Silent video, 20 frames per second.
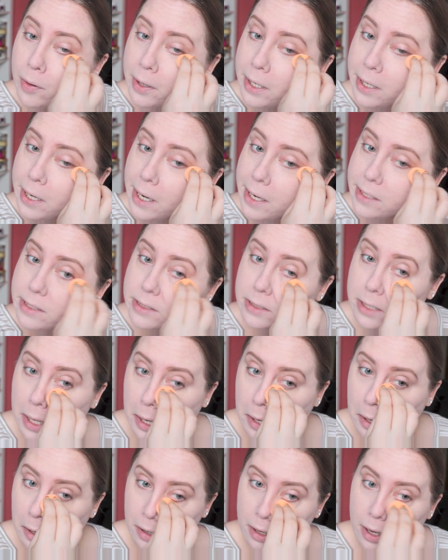pretty
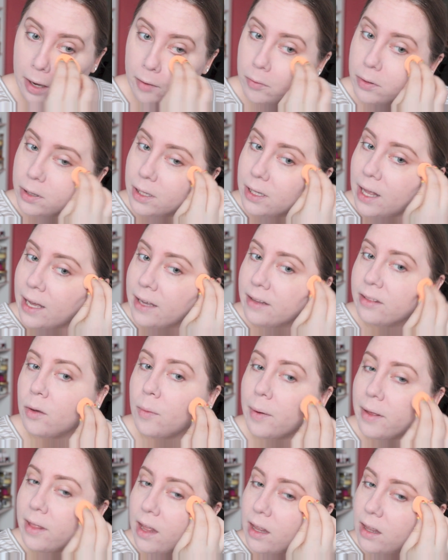nicely. I really like
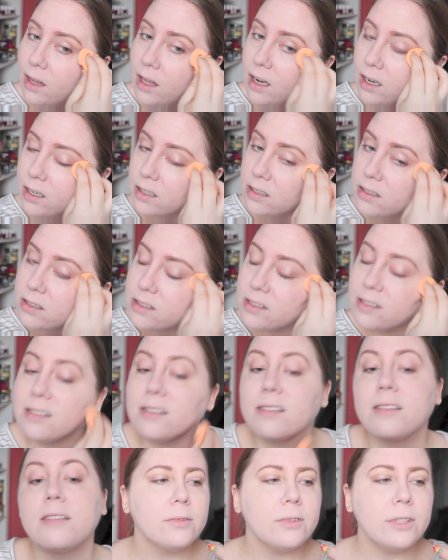the way that
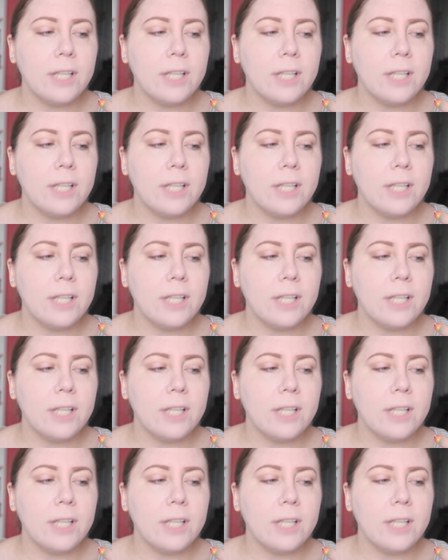looks.